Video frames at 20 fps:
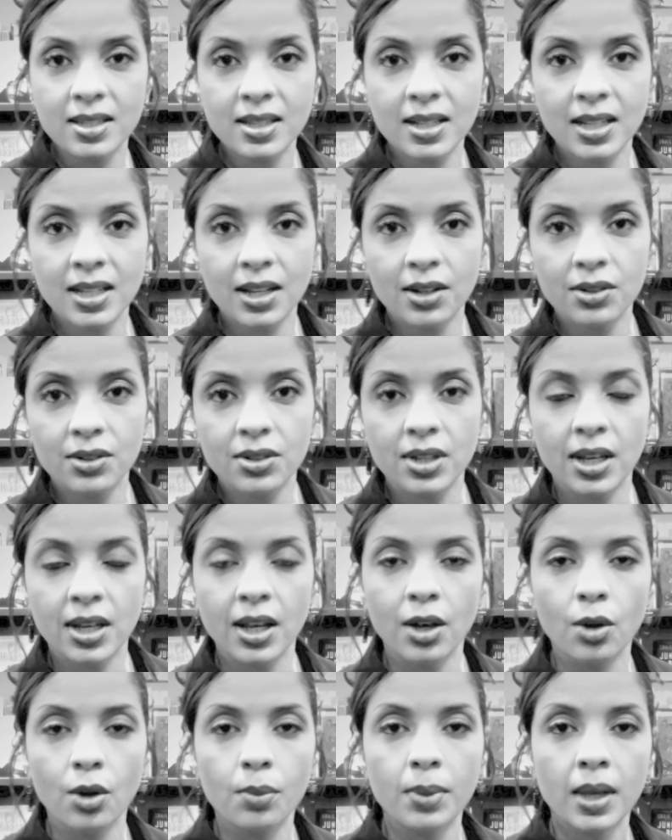in here to
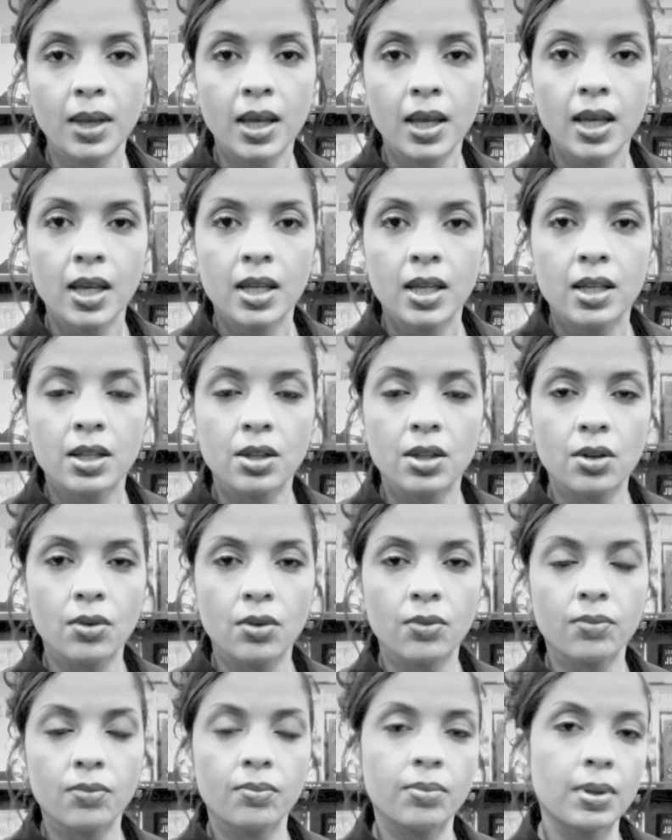help you
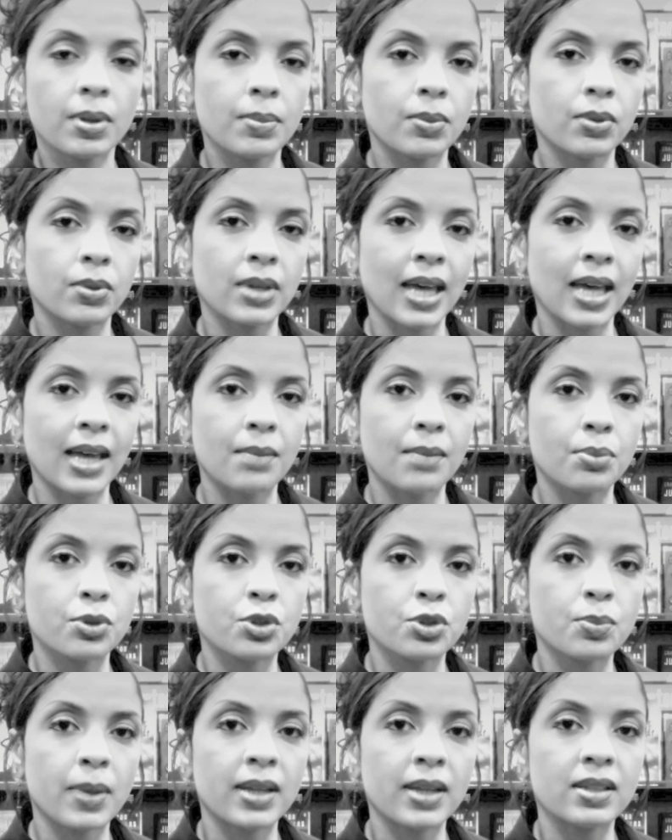know, people gain
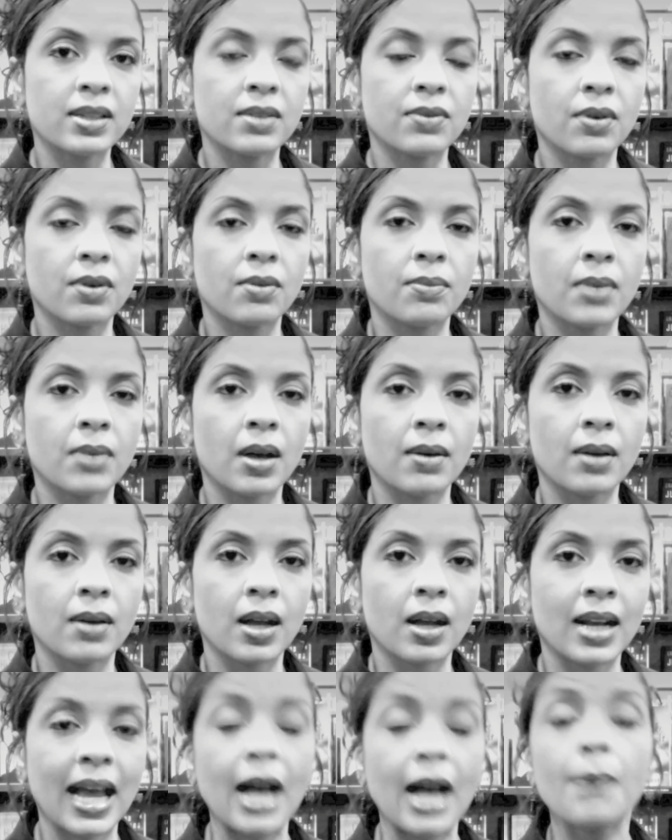perspective on, uh,
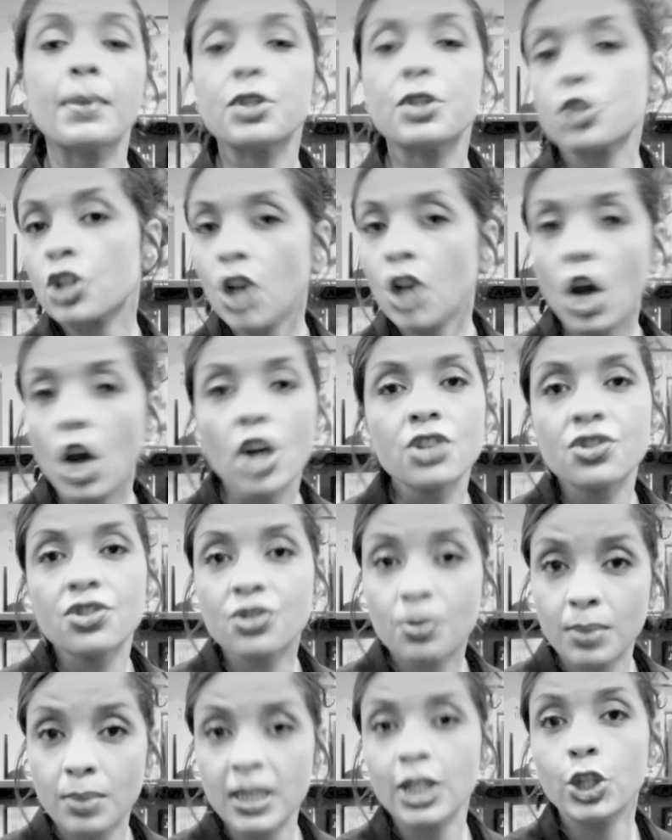on how much it costs
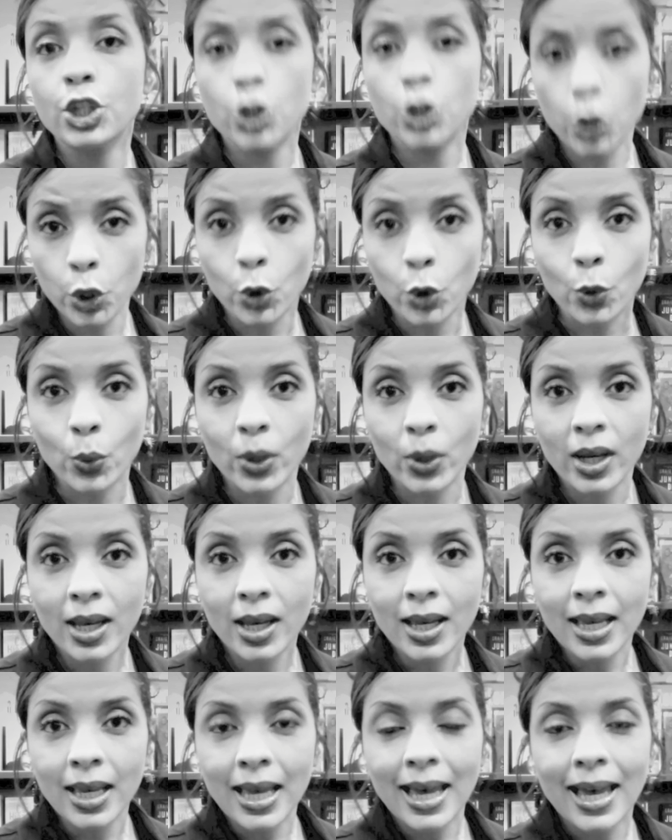to be you
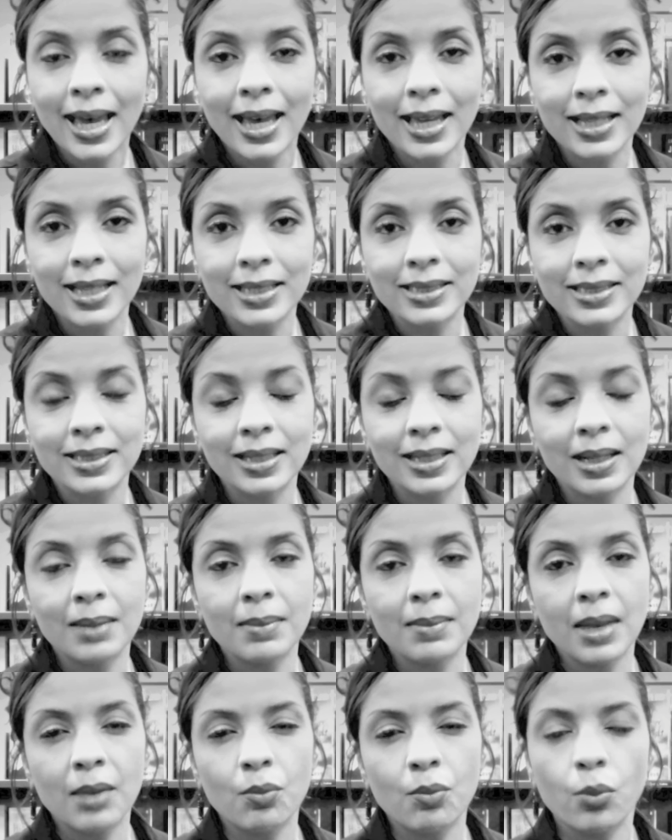and, um,
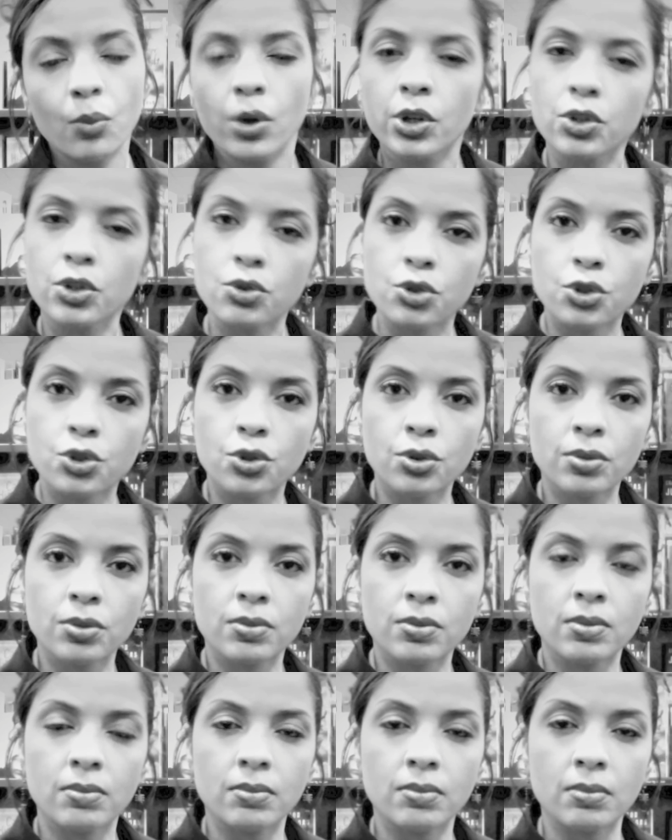and where you
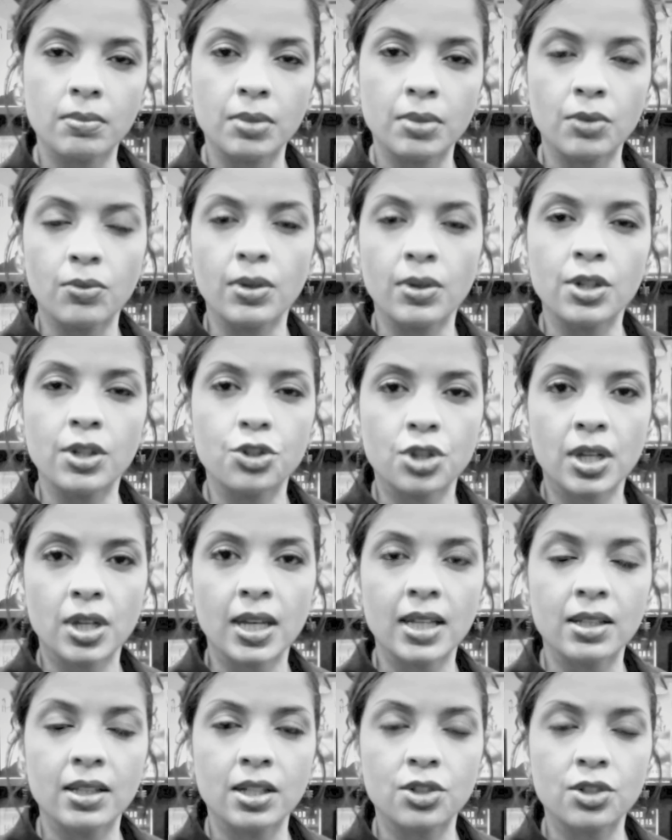should be reaching
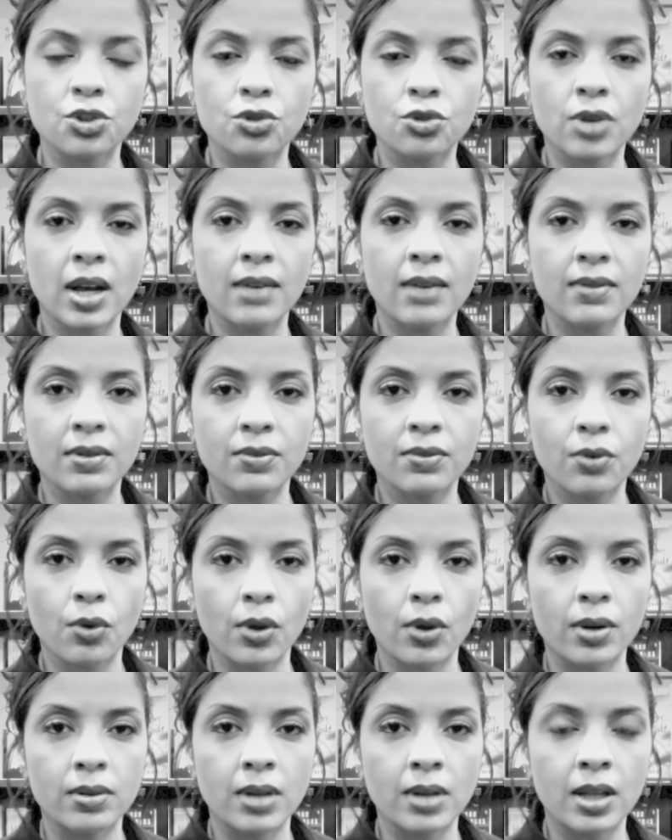and, and striving
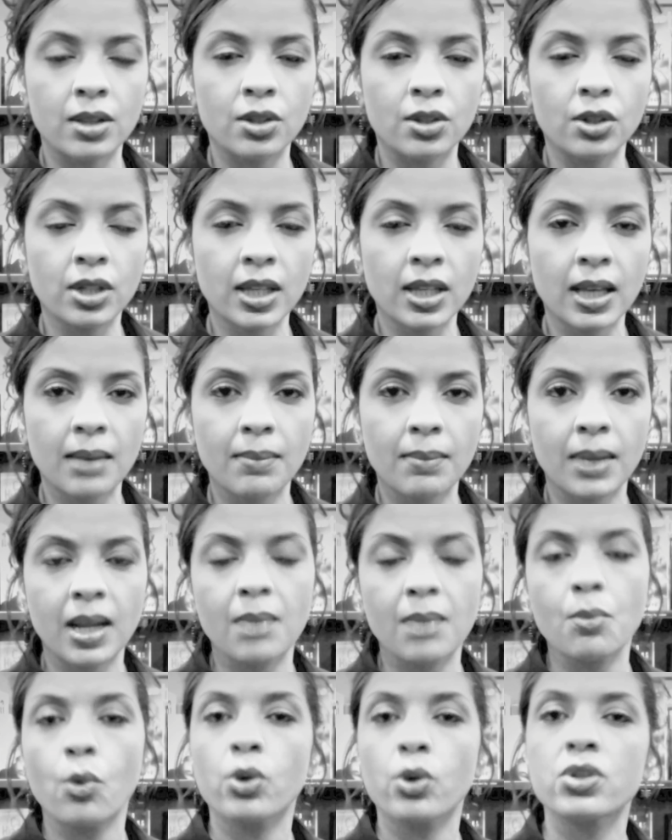for and, and, looking at
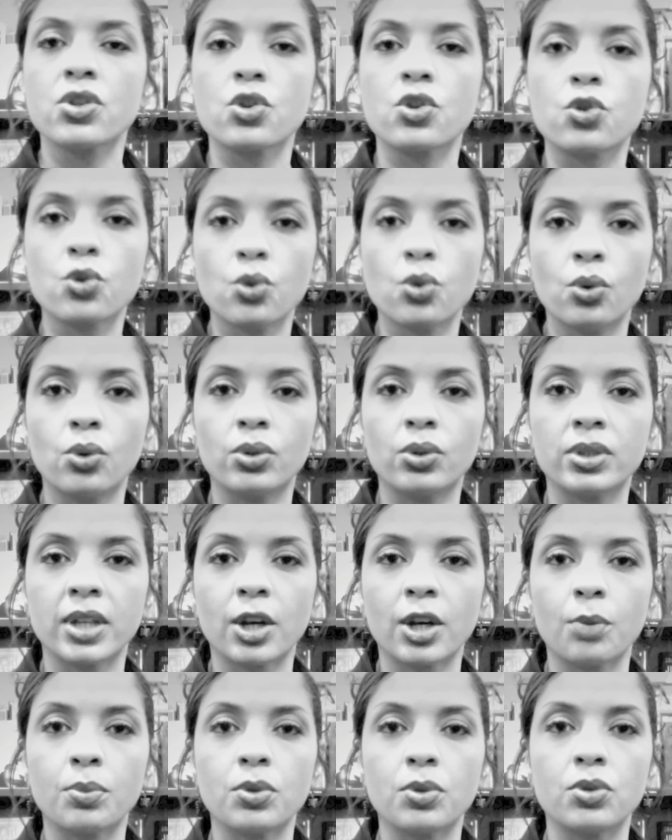money more as a tool to
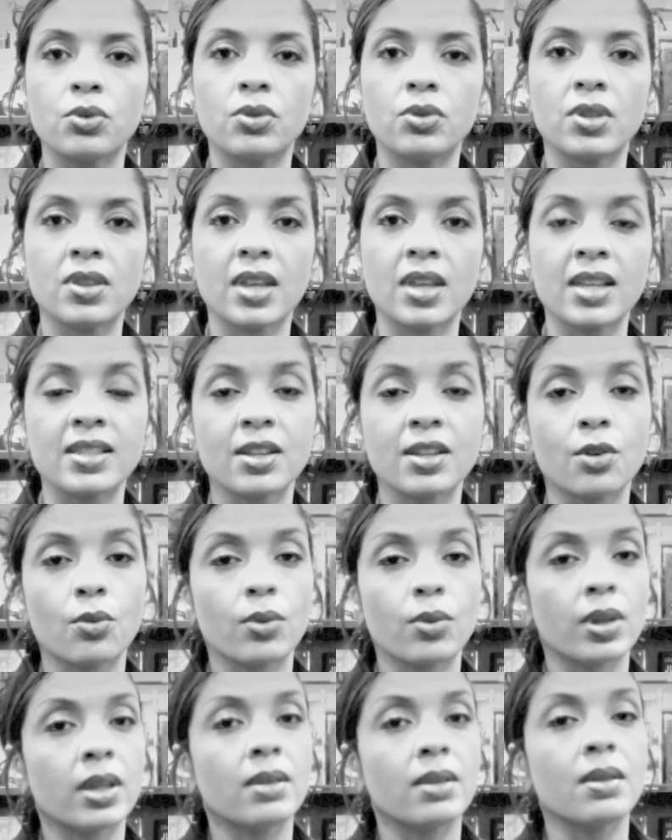help you do the things that are
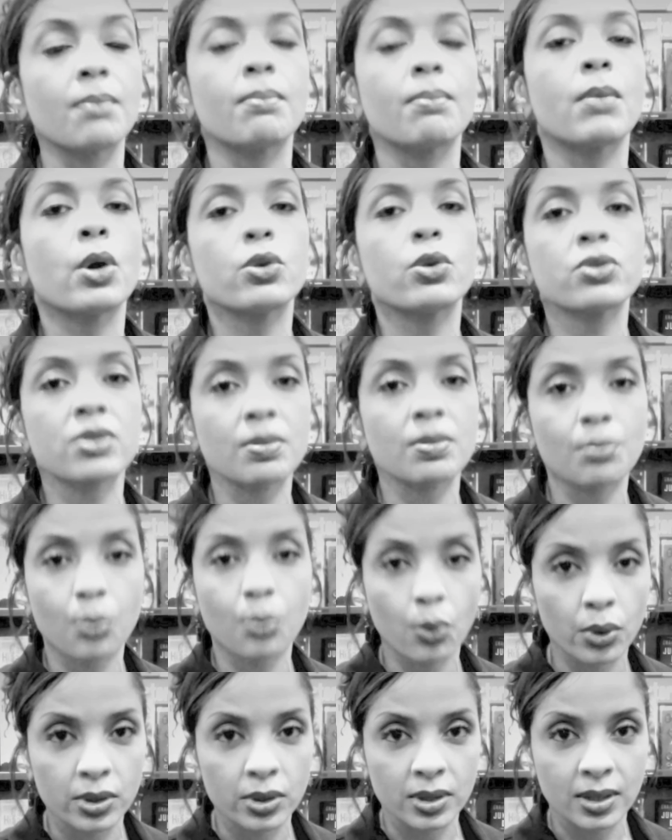really the most
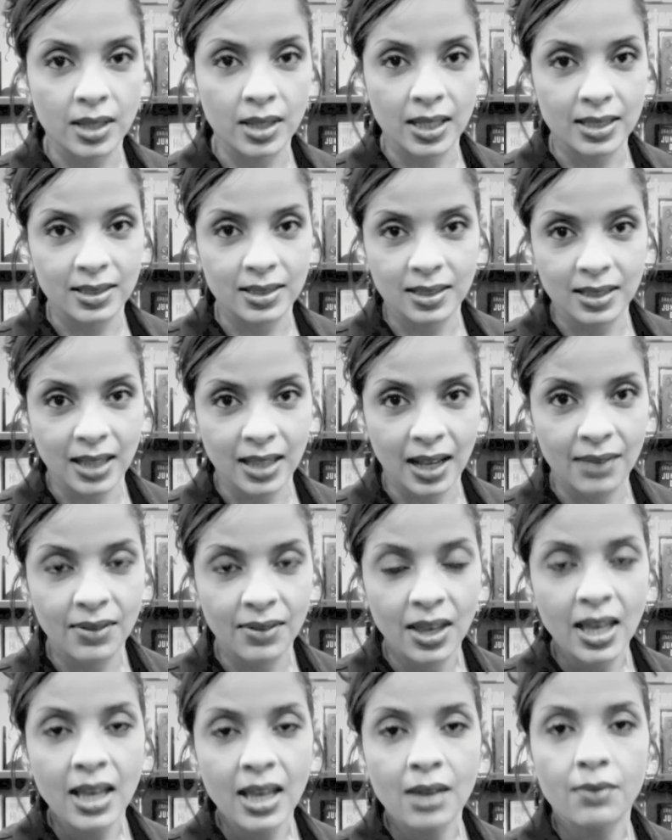important things in life,
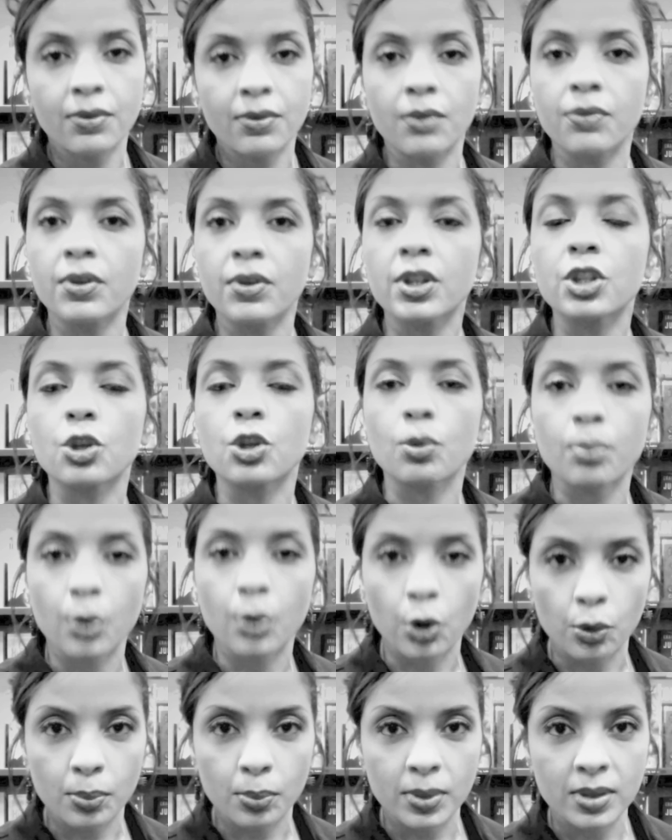fulfilling your
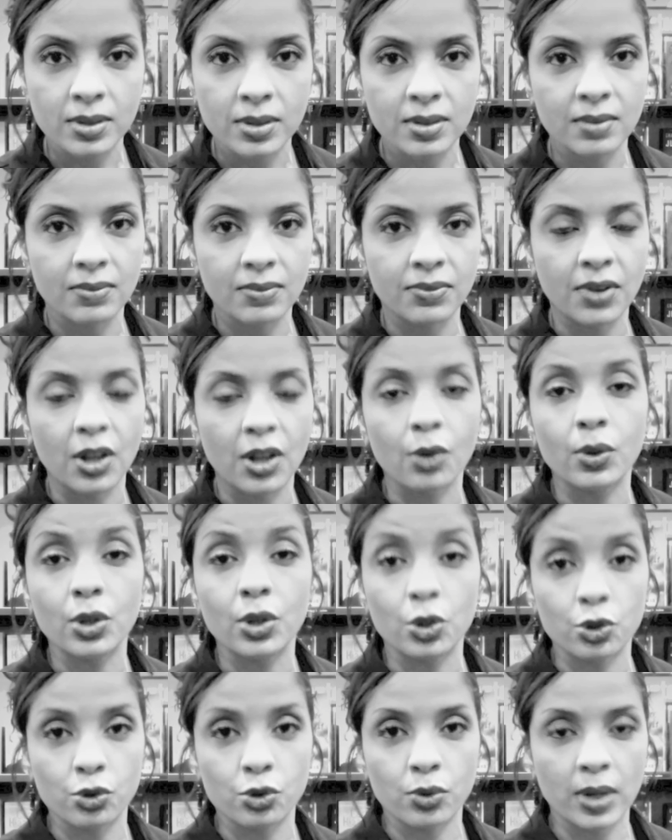purpose and following
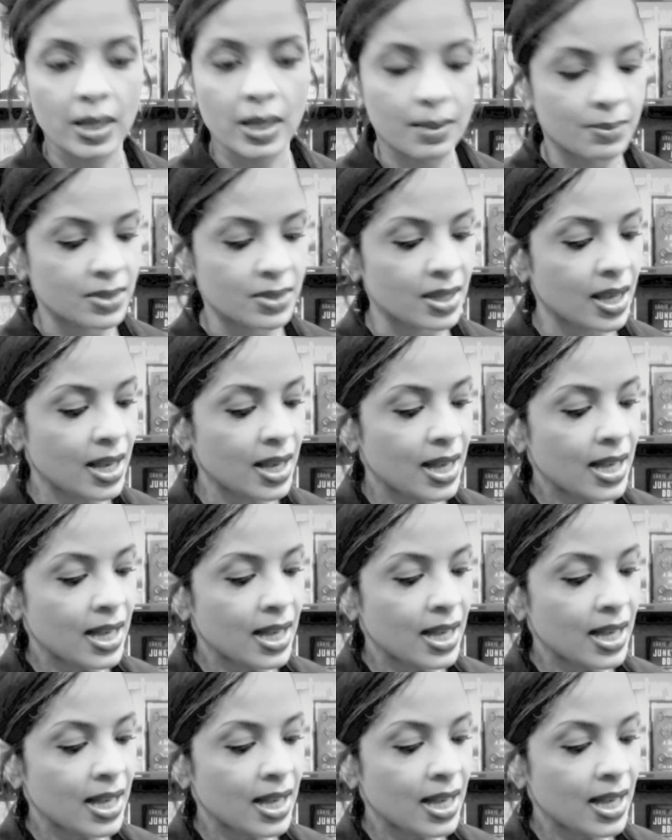your dreams.